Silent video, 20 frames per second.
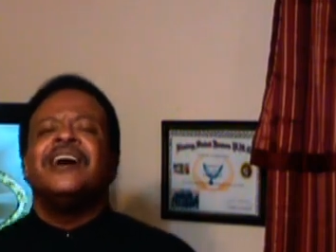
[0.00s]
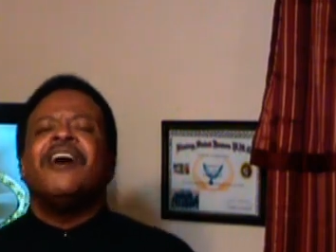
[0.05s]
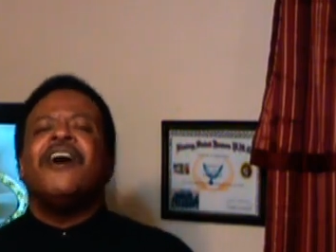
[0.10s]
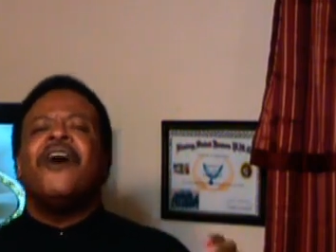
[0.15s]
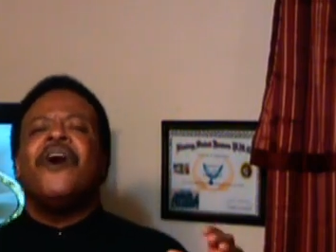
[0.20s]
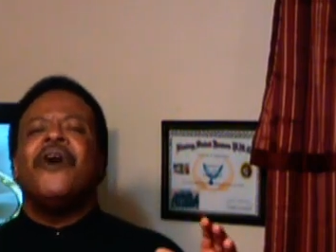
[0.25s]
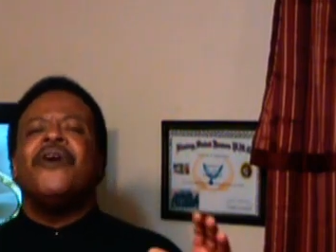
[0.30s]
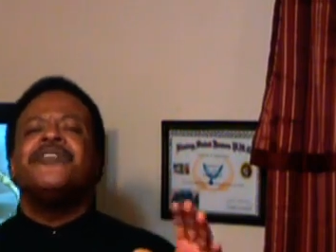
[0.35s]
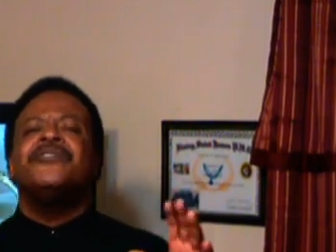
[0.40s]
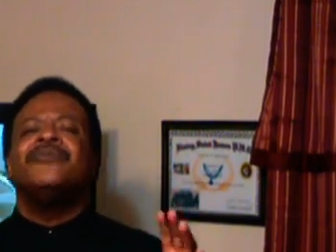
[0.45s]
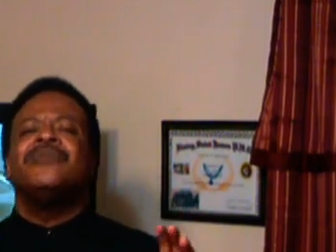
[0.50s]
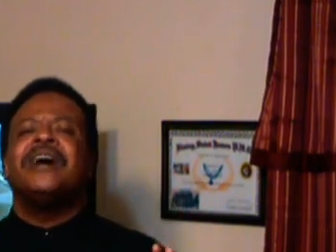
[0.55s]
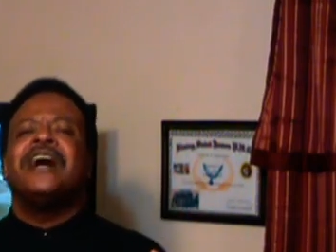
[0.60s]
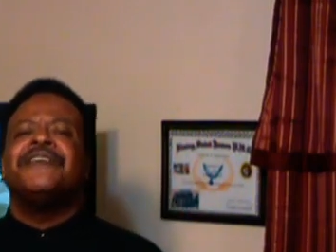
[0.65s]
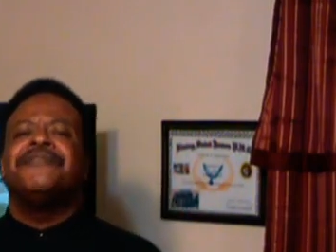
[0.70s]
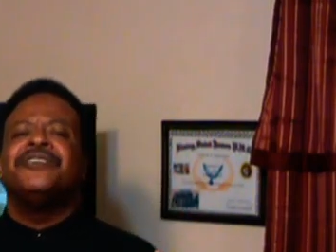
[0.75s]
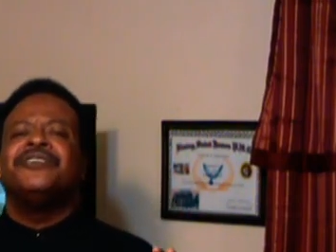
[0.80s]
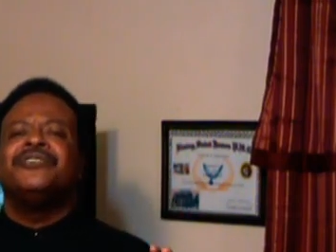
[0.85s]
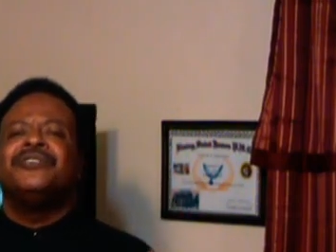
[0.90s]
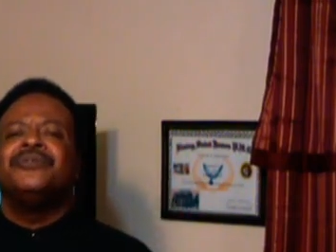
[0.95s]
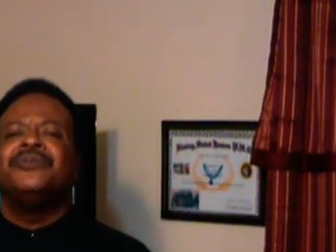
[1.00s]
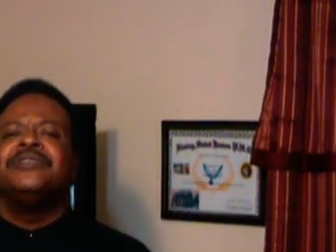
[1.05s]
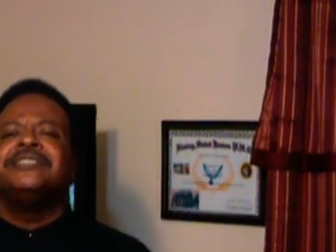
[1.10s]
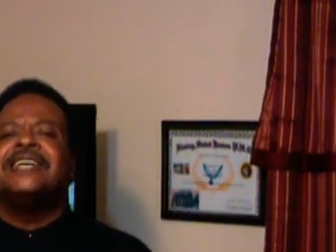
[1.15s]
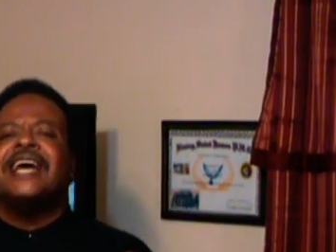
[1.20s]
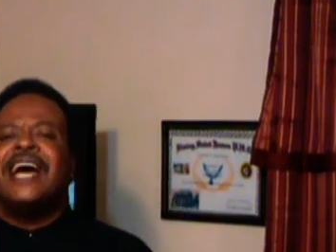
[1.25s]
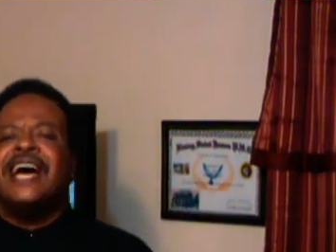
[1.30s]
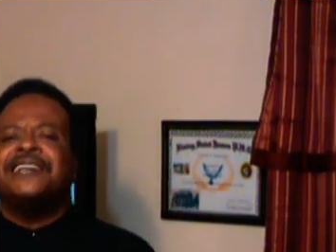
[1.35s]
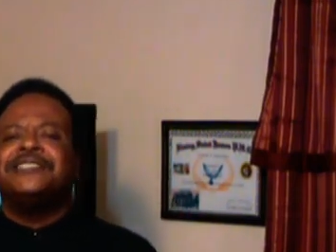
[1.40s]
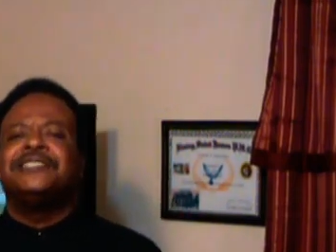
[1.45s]
All you have to do is
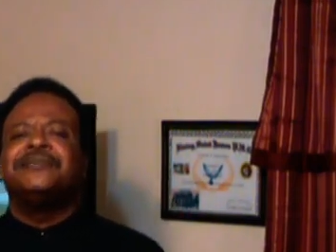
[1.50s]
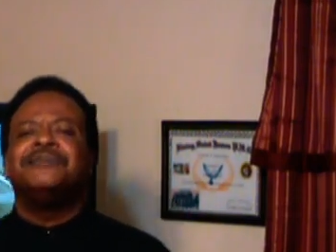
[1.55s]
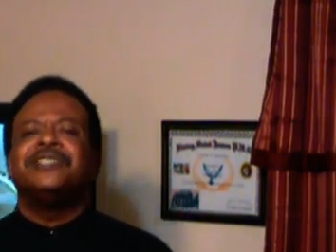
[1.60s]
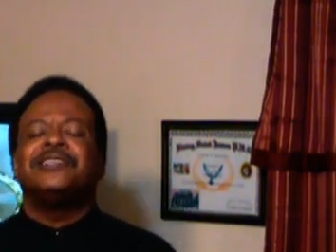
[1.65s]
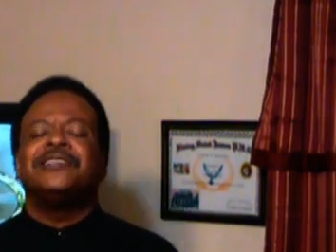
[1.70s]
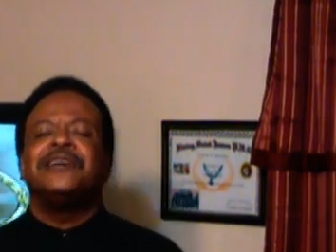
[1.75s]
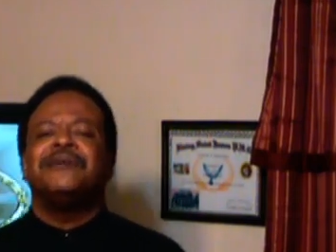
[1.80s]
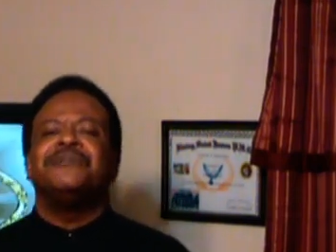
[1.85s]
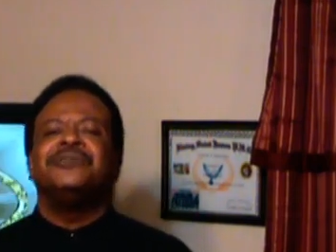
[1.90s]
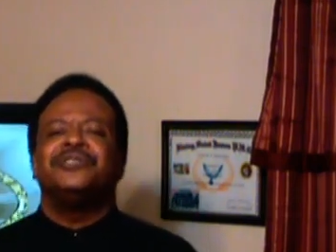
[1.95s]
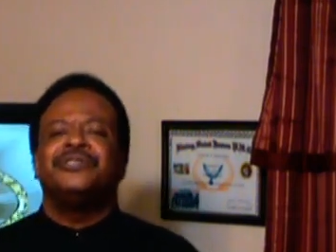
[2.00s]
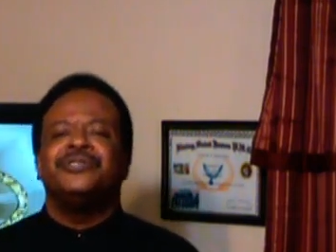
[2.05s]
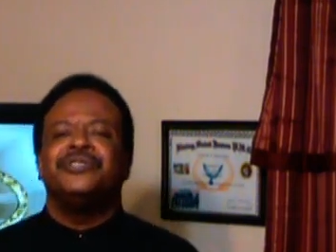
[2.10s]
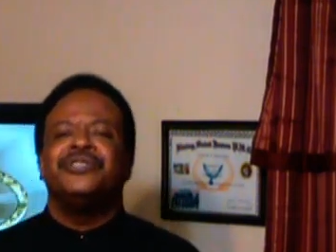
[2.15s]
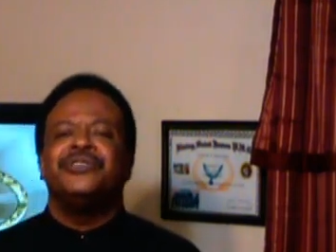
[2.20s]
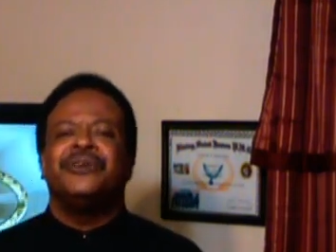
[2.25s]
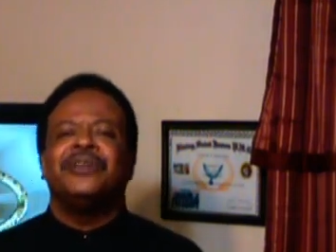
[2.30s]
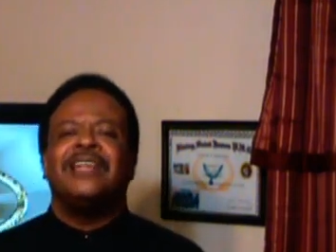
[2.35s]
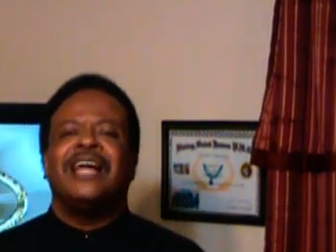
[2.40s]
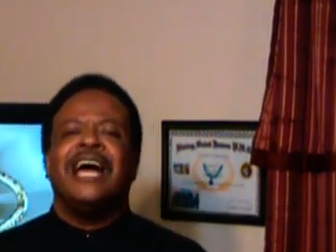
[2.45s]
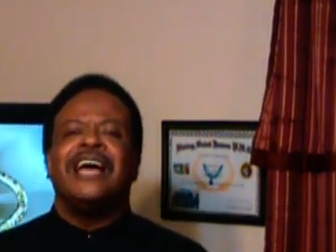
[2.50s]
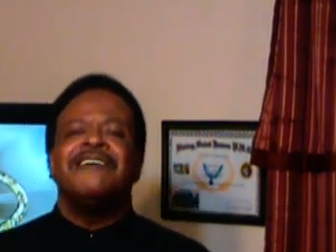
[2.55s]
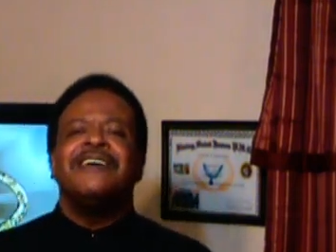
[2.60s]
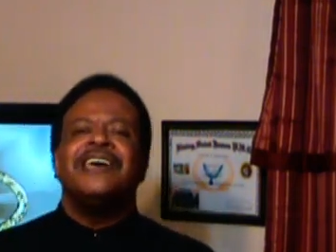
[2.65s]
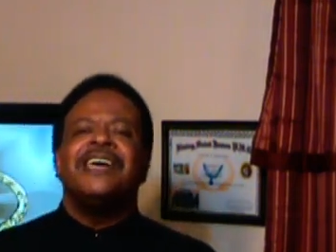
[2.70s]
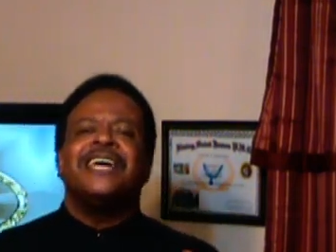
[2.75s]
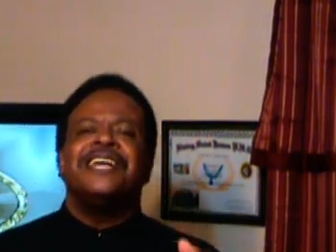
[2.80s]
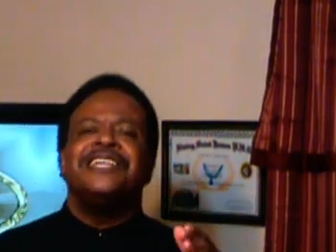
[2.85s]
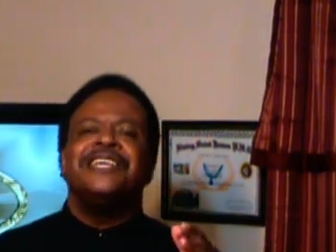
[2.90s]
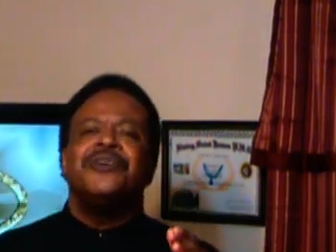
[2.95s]
ask him to come into your
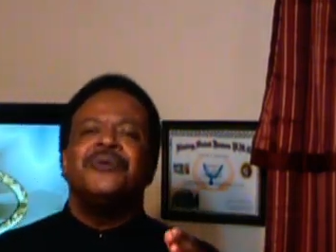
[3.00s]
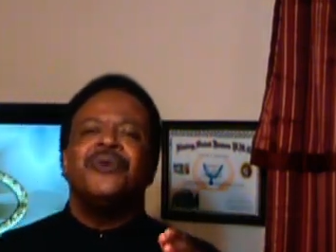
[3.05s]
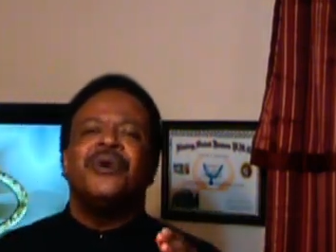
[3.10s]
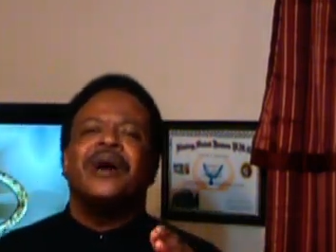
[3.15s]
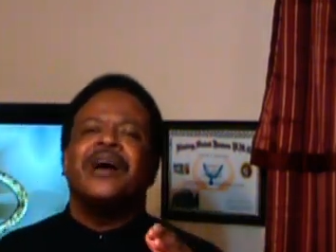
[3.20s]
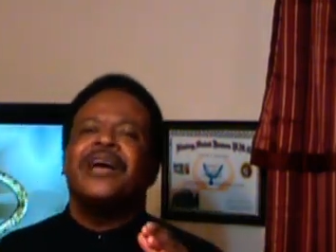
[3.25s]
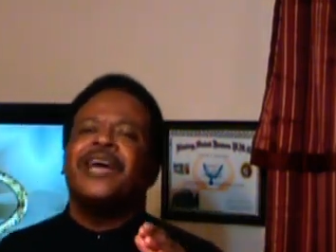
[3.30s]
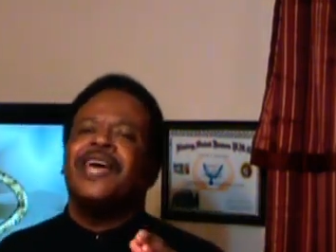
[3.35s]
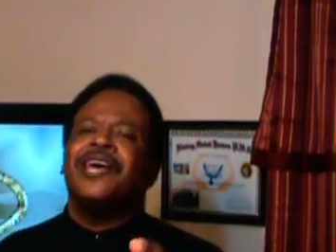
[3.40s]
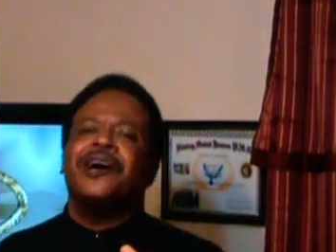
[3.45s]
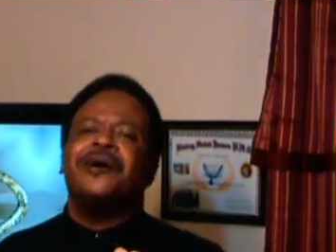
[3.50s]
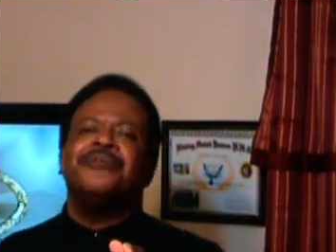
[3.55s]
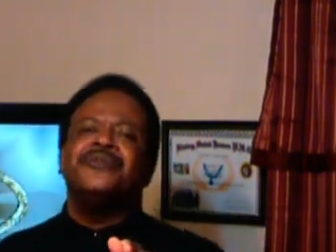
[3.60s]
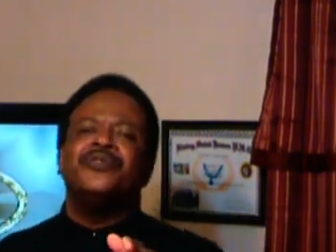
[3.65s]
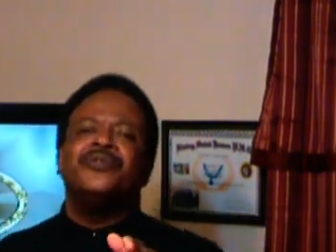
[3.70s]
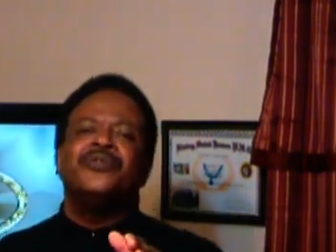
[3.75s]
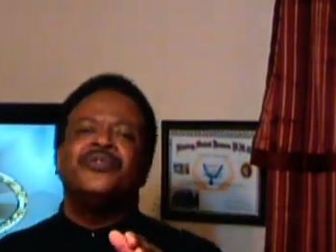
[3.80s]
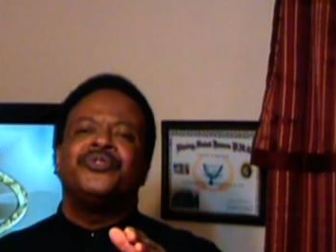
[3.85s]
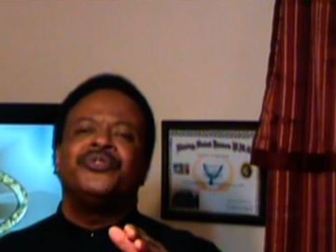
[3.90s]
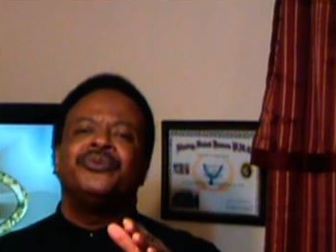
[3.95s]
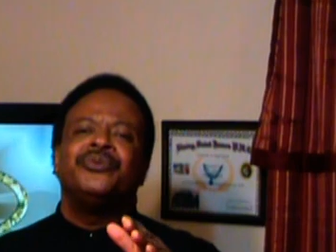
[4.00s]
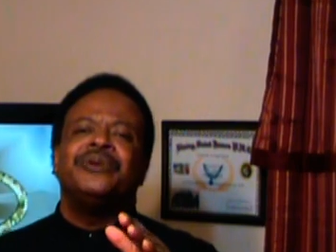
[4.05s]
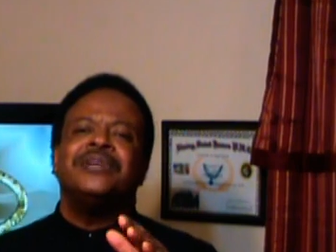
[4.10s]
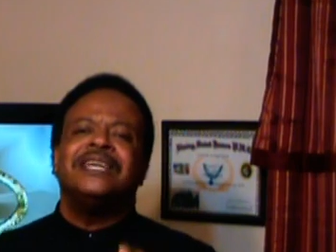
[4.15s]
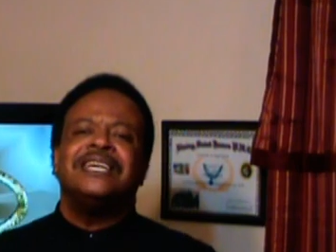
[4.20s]
life and he will help you through